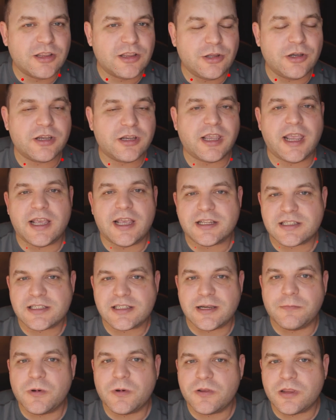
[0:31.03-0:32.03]
look at
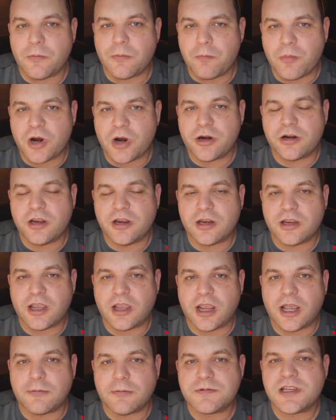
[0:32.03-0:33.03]
some of the market
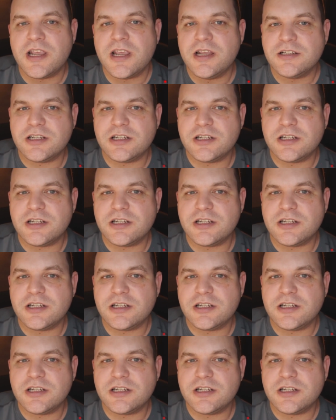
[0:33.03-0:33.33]
caps